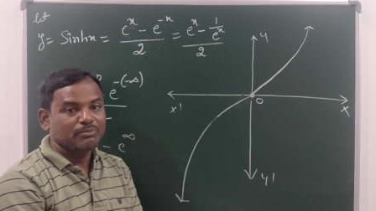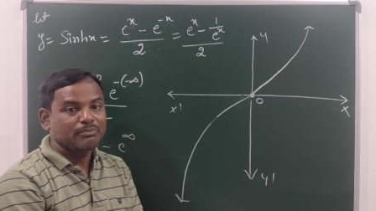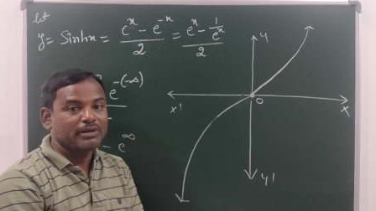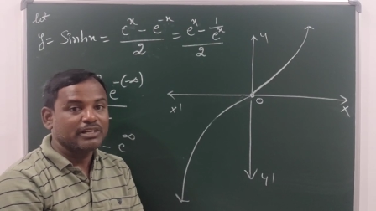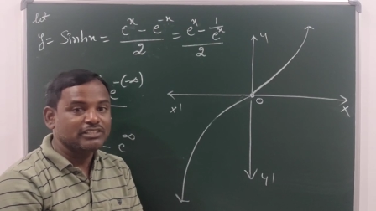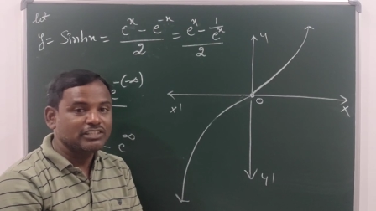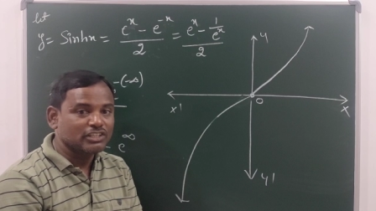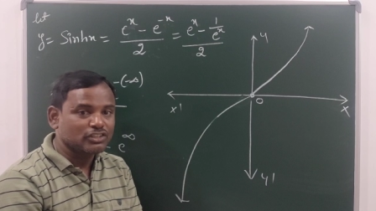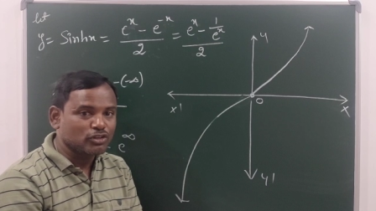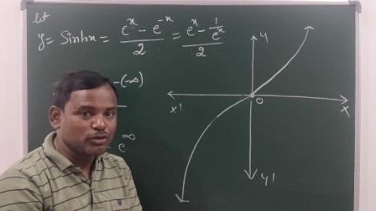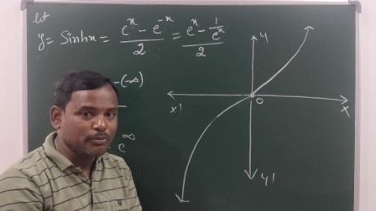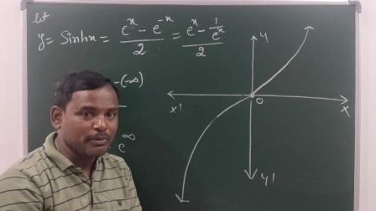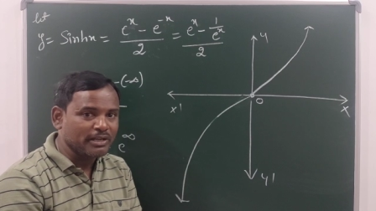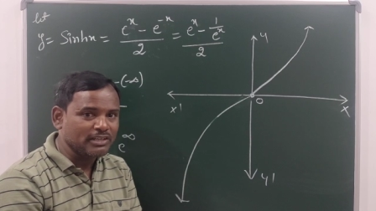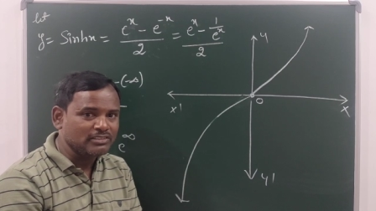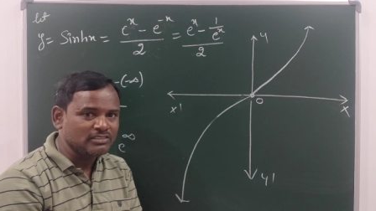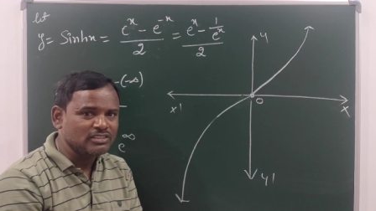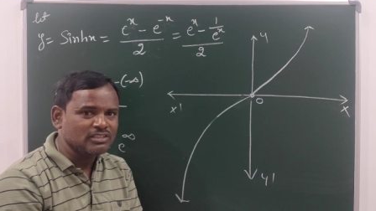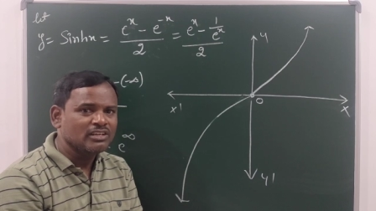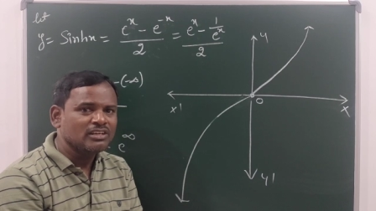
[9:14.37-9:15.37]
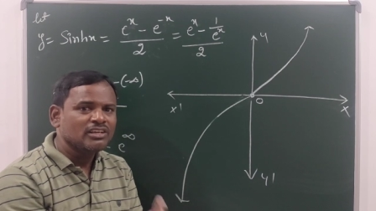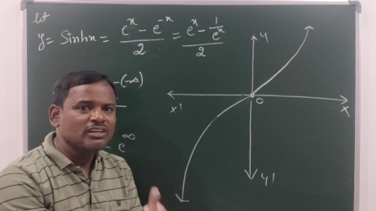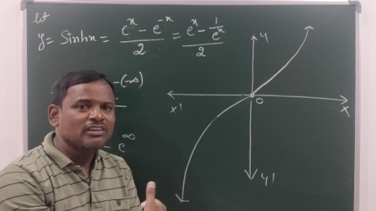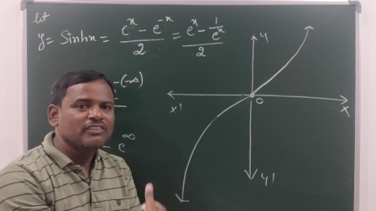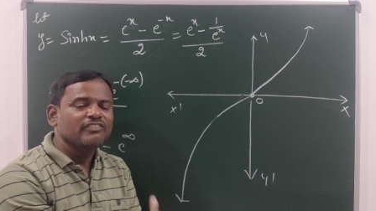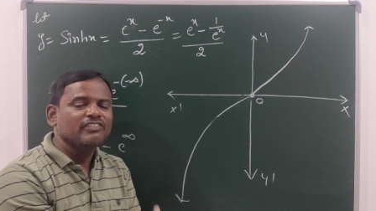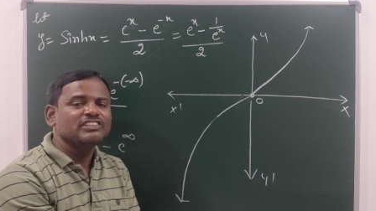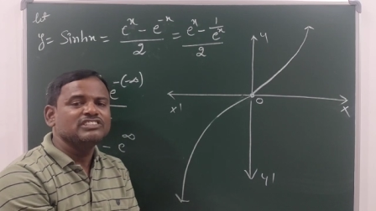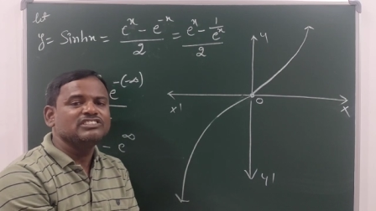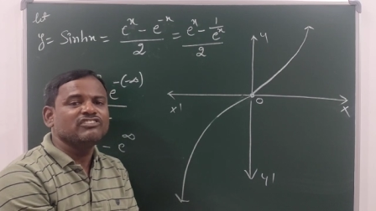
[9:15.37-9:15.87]
Bijective means
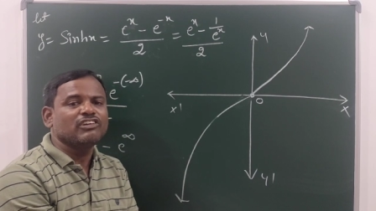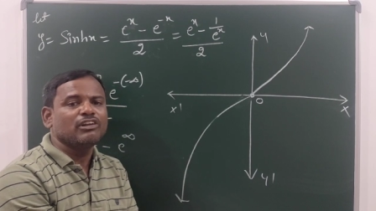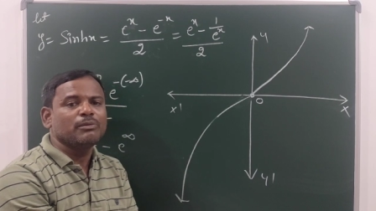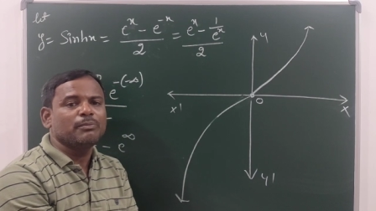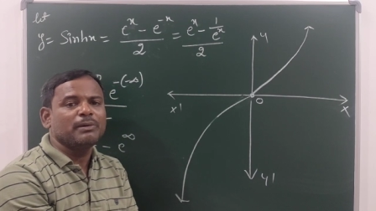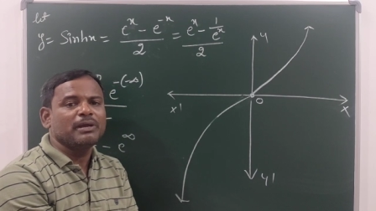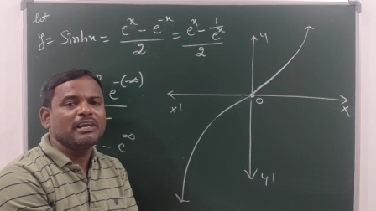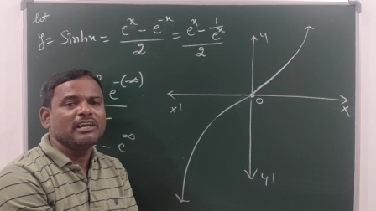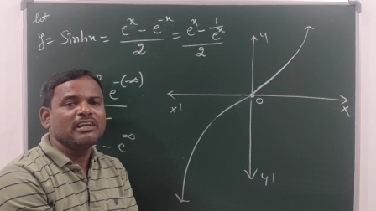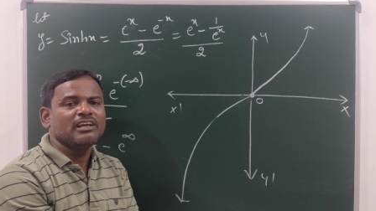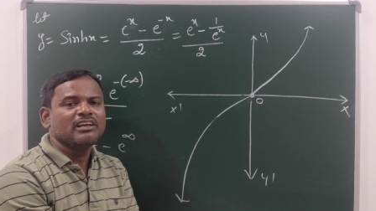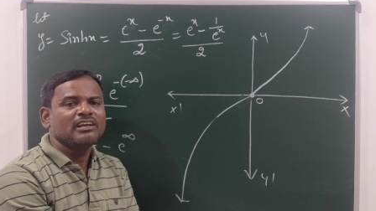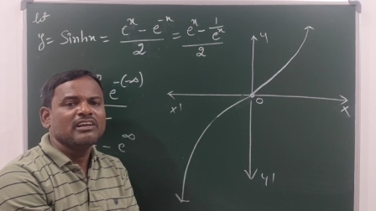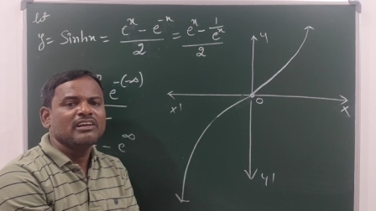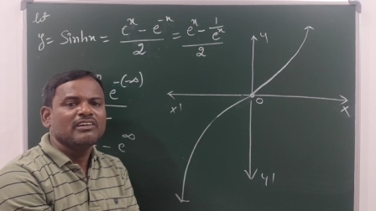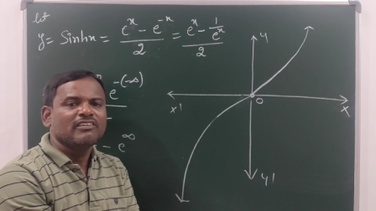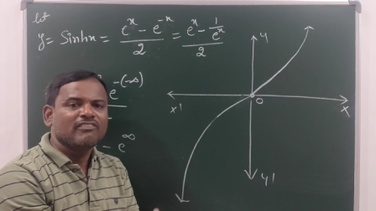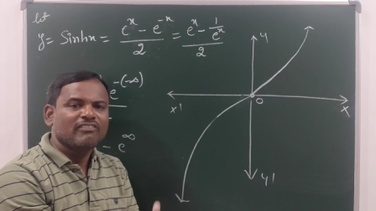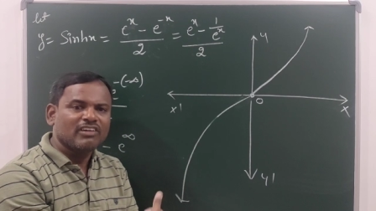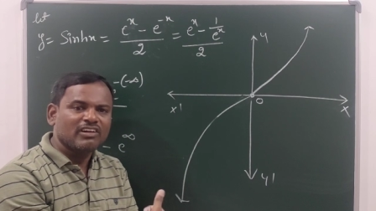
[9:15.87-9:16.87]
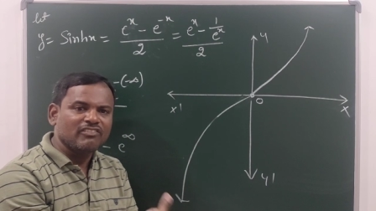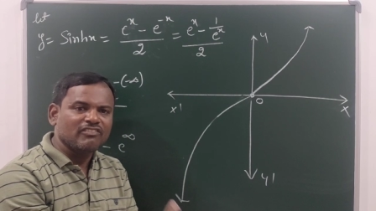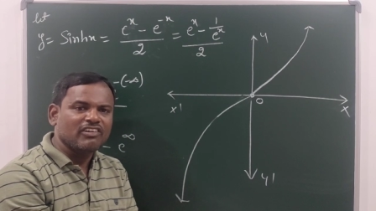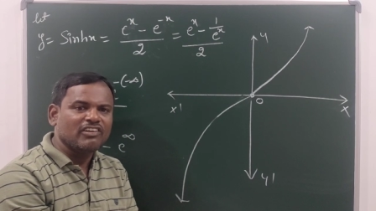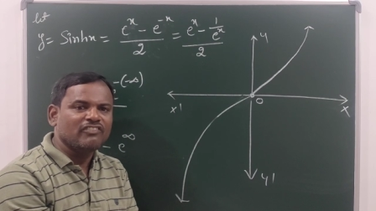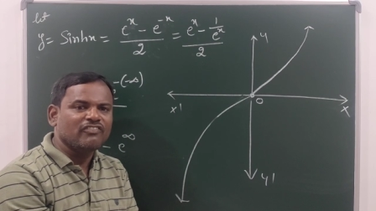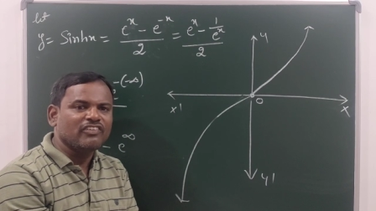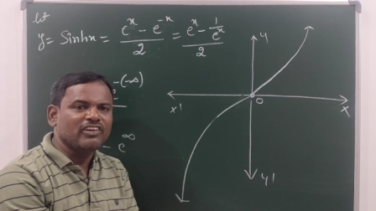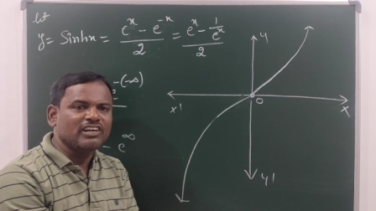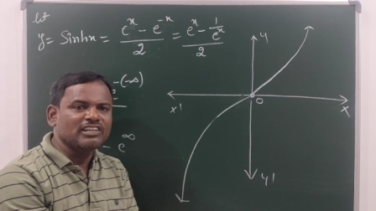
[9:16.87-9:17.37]
which will be
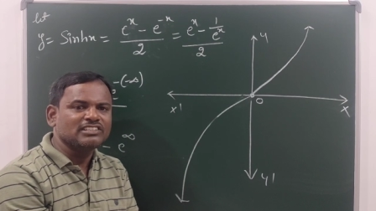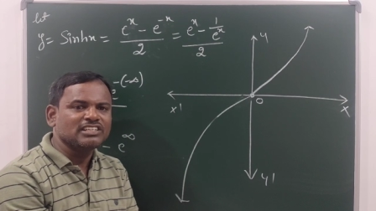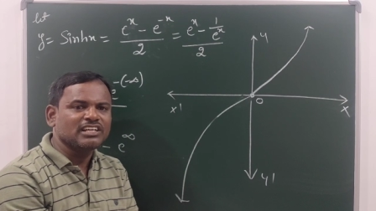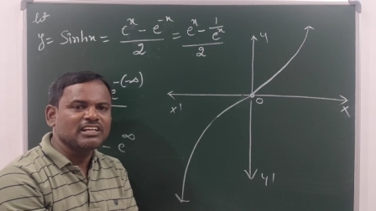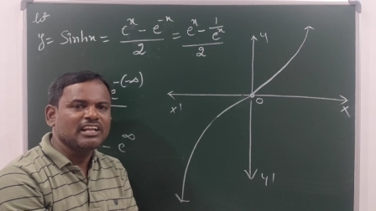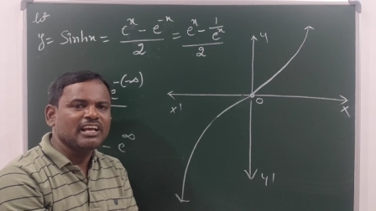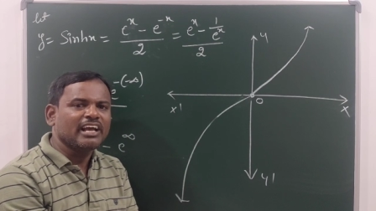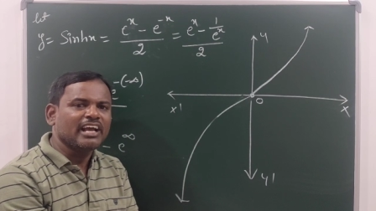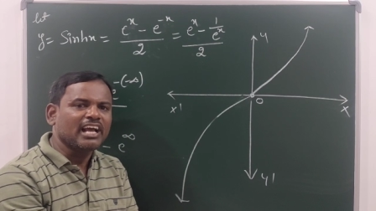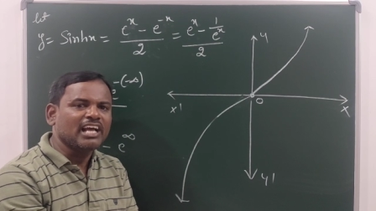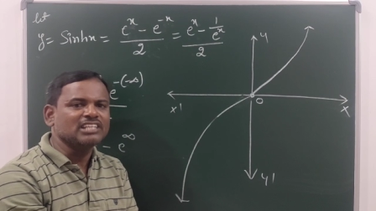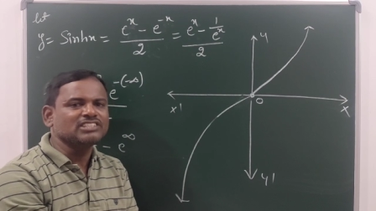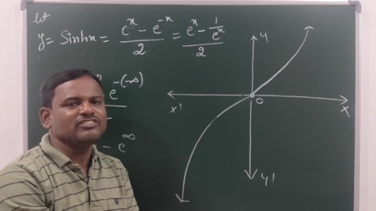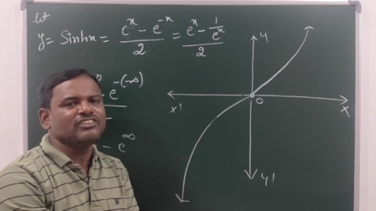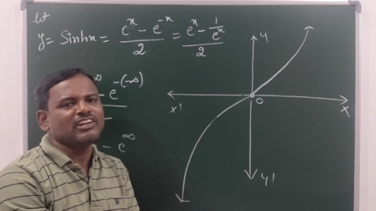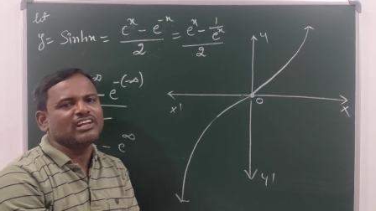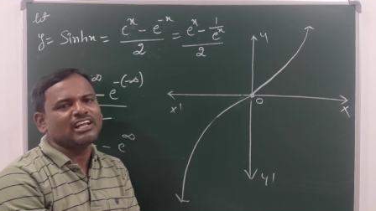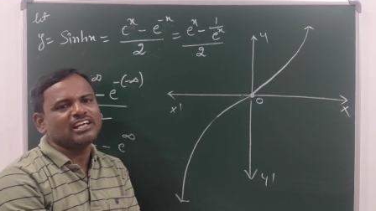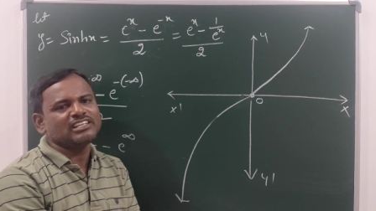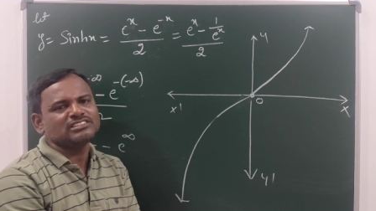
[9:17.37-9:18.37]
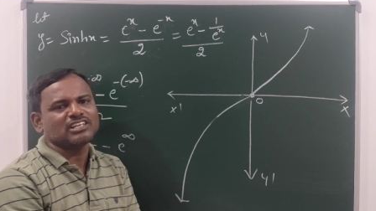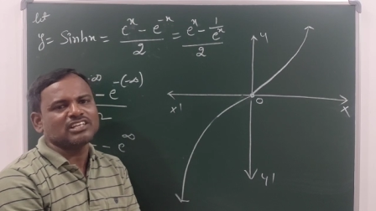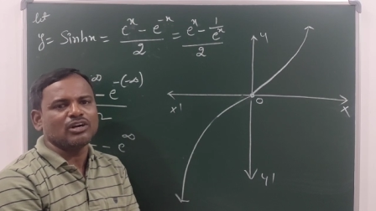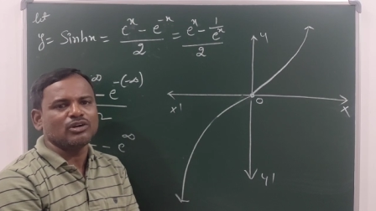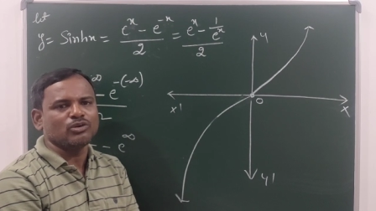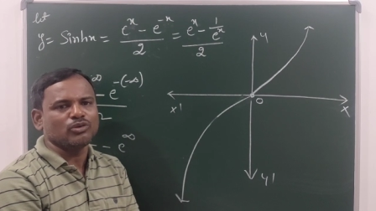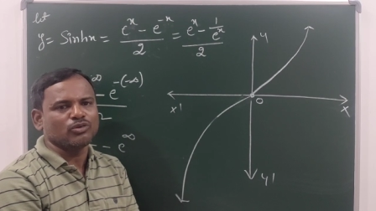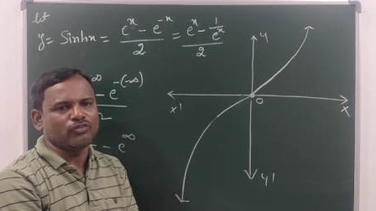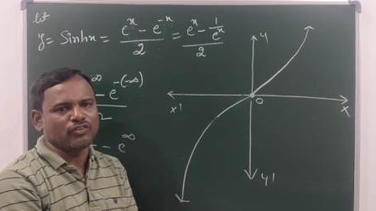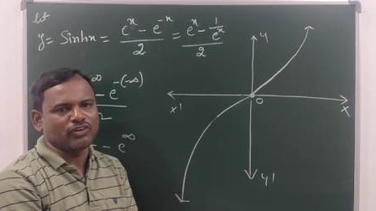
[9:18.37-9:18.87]
one function as well as
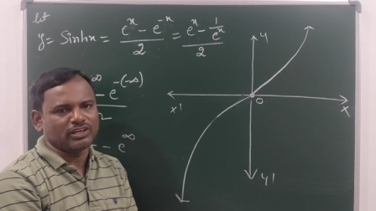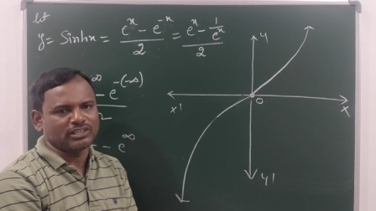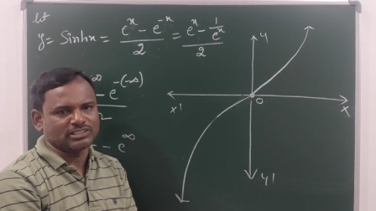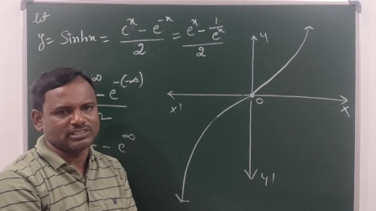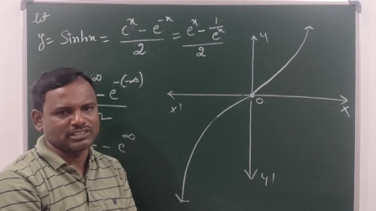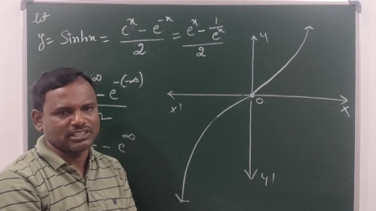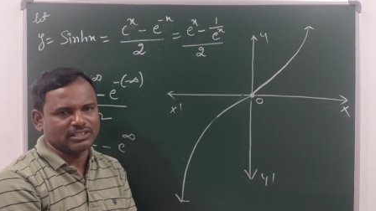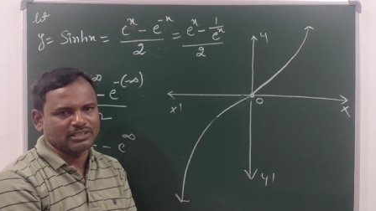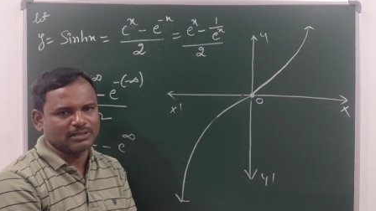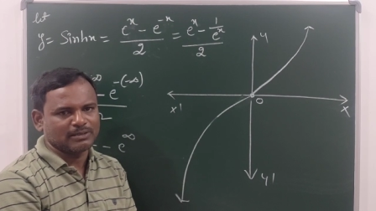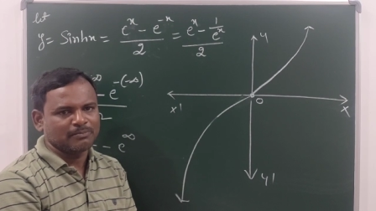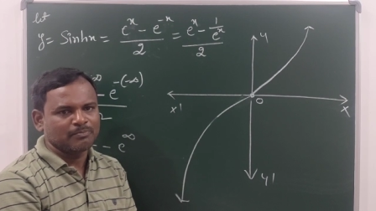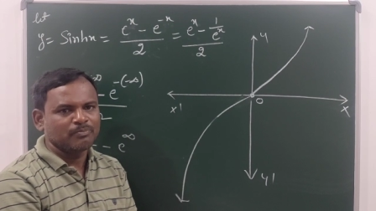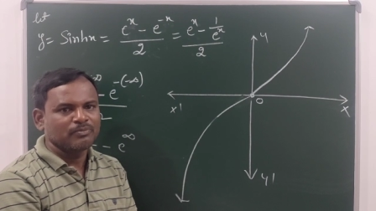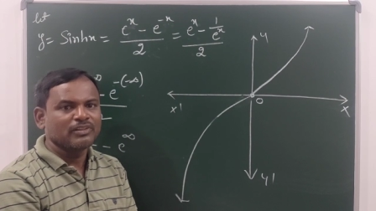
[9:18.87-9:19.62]
onto function.